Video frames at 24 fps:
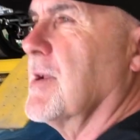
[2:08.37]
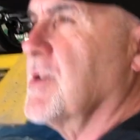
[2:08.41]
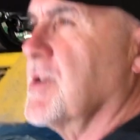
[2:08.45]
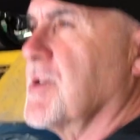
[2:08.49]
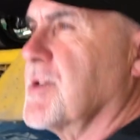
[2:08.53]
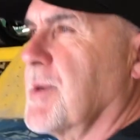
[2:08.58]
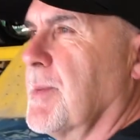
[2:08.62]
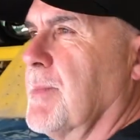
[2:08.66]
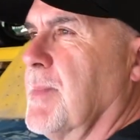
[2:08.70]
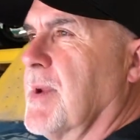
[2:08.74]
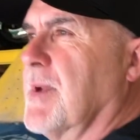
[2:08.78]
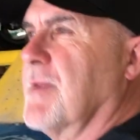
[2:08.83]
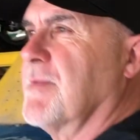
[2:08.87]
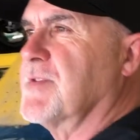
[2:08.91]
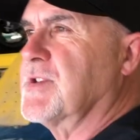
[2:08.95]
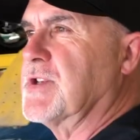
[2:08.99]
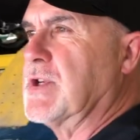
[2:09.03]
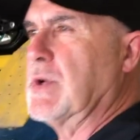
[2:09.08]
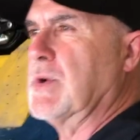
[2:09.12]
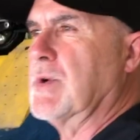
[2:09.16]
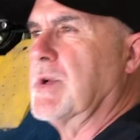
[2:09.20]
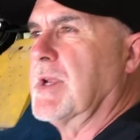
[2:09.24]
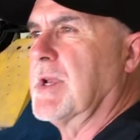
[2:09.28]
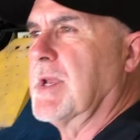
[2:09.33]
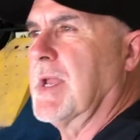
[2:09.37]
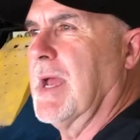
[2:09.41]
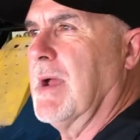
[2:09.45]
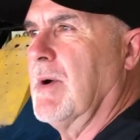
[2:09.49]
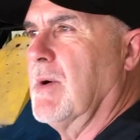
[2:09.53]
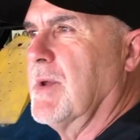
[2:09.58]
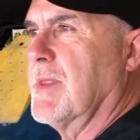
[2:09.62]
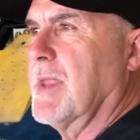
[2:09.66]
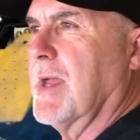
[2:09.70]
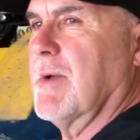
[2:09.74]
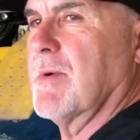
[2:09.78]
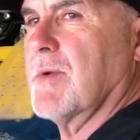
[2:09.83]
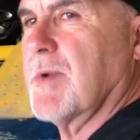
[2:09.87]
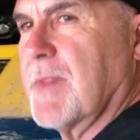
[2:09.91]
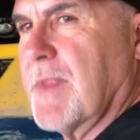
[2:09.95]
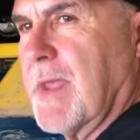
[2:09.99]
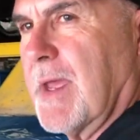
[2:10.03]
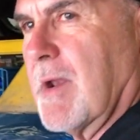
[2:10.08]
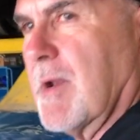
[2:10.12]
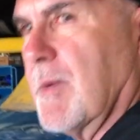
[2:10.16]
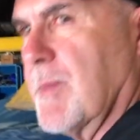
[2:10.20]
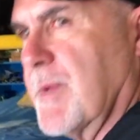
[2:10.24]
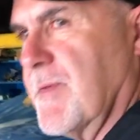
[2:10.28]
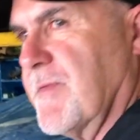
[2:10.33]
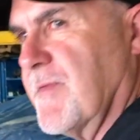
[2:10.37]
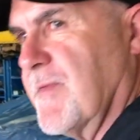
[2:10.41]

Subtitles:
just a bit of tuning now on that one, and that'll be